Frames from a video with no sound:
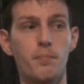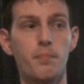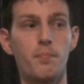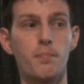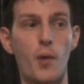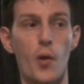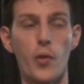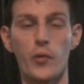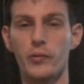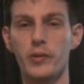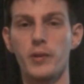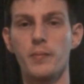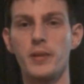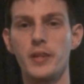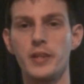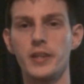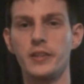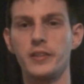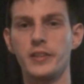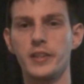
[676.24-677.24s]
bother him and
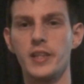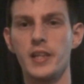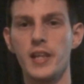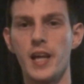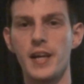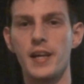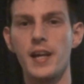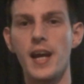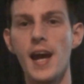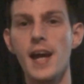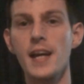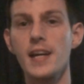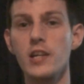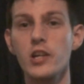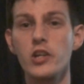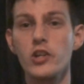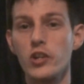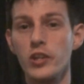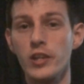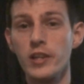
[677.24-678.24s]
just see like, hey, can you
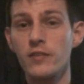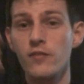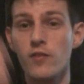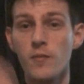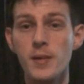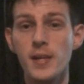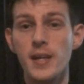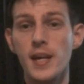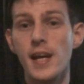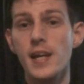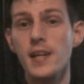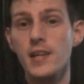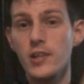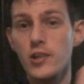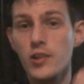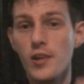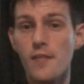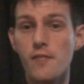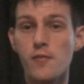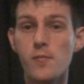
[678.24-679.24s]
do this for me? Hey, can you
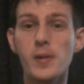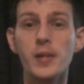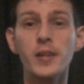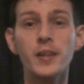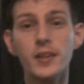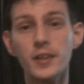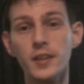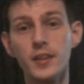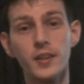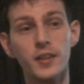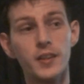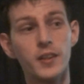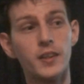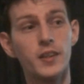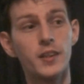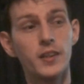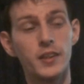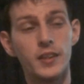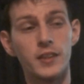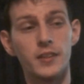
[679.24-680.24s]
do that for me?
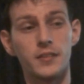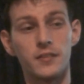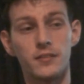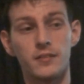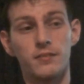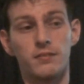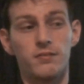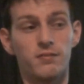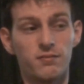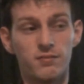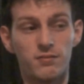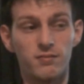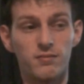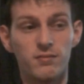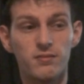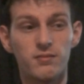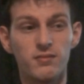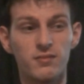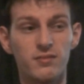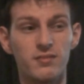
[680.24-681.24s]
Because
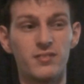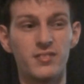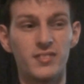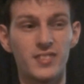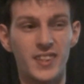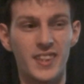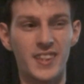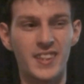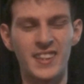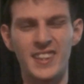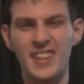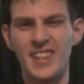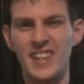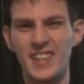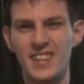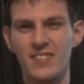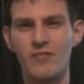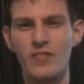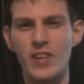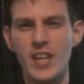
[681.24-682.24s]

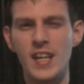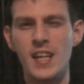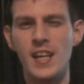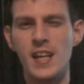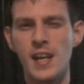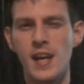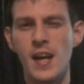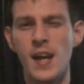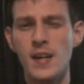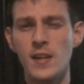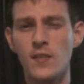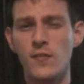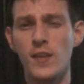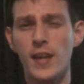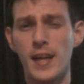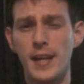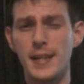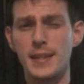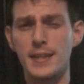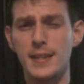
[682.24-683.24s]
I just feel
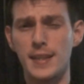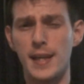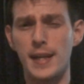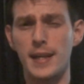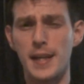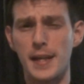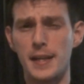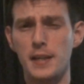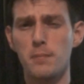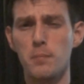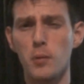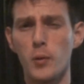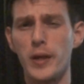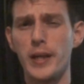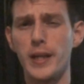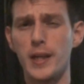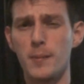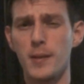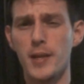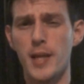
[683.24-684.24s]
like it's like exploiting
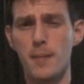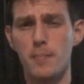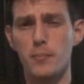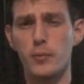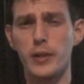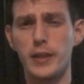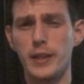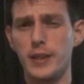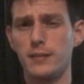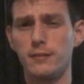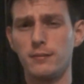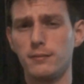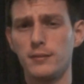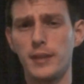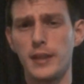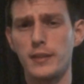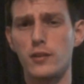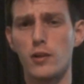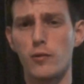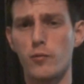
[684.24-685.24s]
him at that point, and
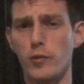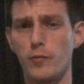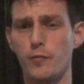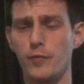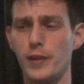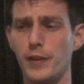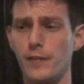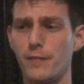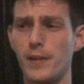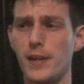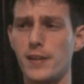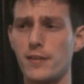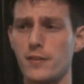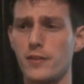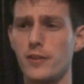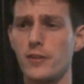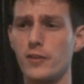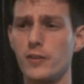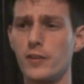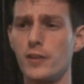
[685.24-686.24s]
that's not what friends
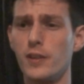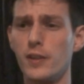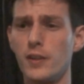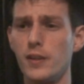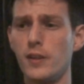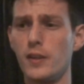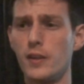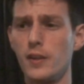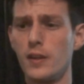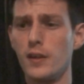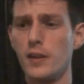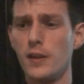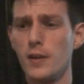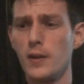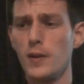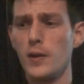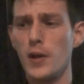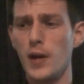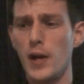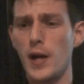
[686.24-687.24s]
do.
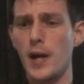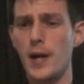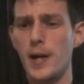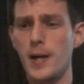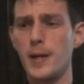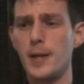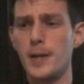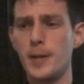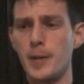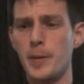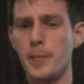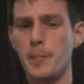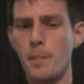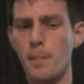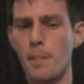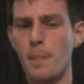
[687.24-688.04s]
But